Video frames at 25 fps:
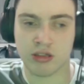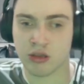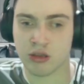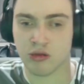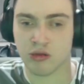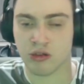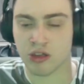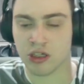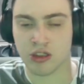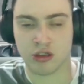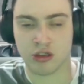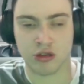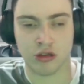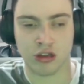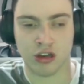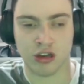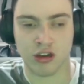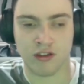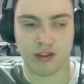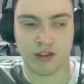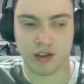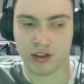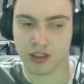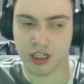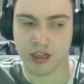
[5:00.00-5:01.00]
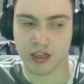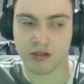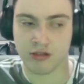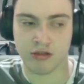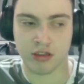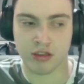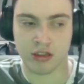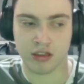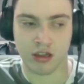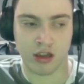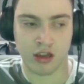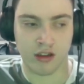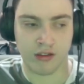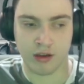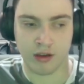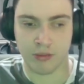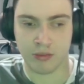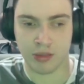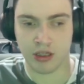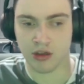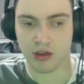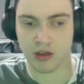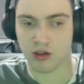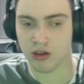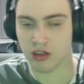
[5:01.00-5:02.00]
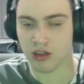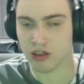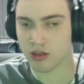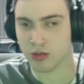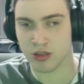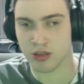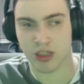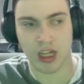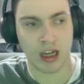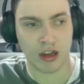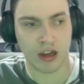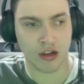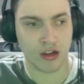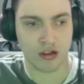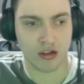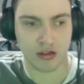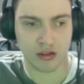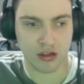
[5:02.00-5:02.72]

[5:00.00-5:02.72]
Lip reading: I don't think he's good enough for Celtic. If I'm being honest with you, that